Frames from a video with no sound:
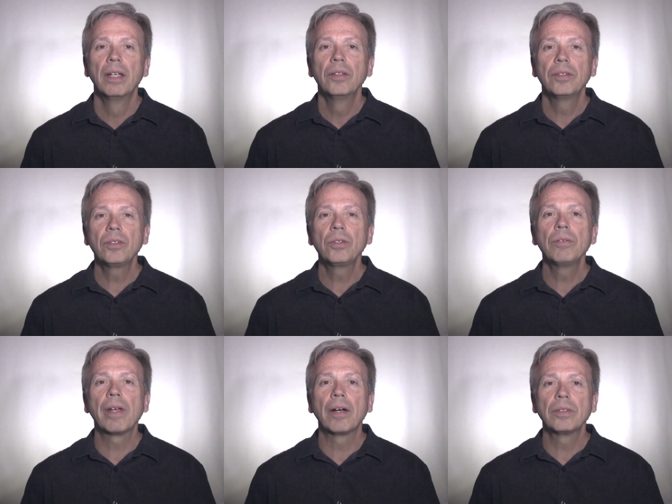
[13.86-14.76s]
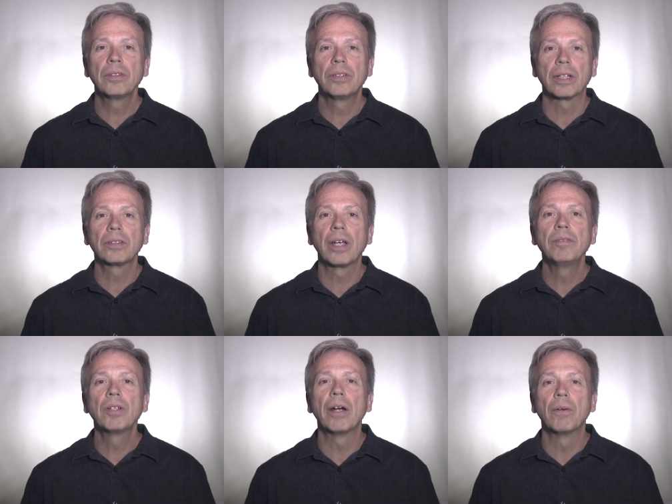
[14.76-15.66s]
Since 2006,
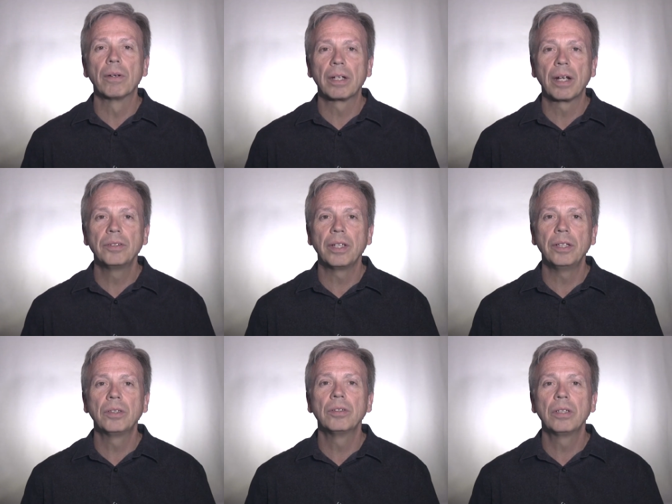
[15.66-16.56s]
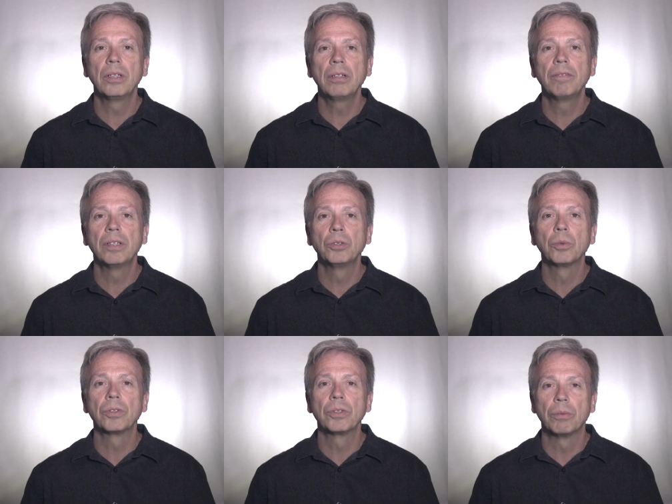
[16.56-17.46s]
I've taught organizations and
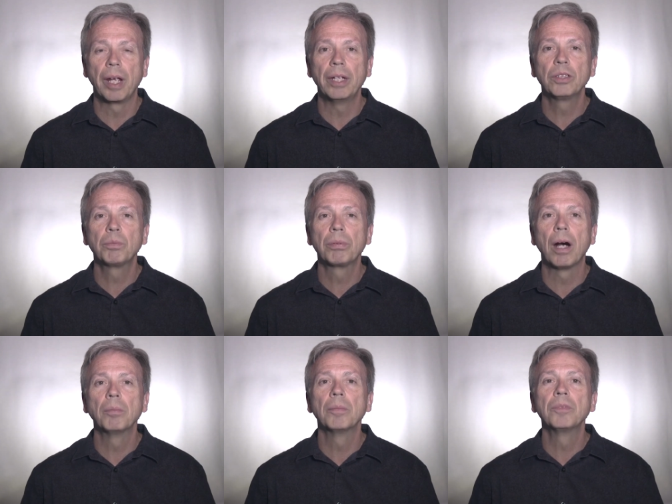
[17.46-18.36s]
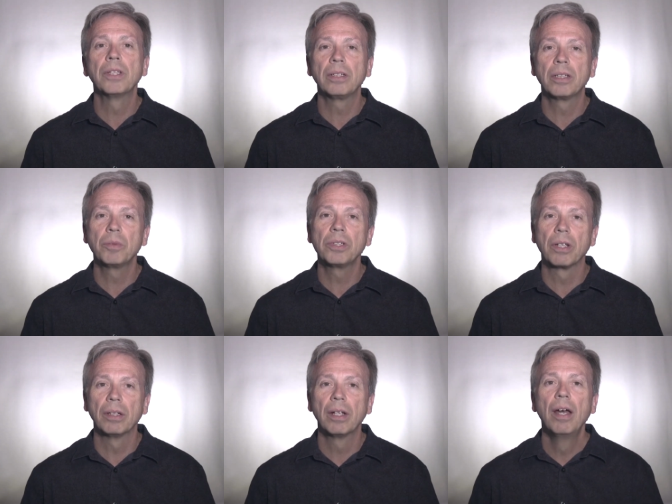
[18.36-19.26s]
individuals the range of problems that can
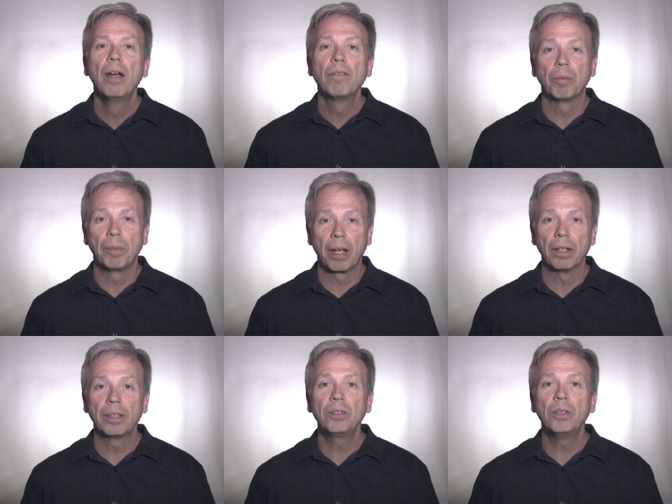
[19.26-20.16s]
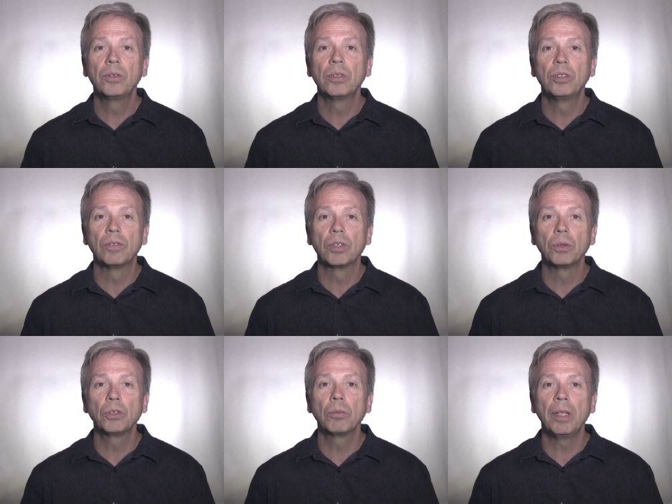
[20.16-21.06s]
result from careless usage of social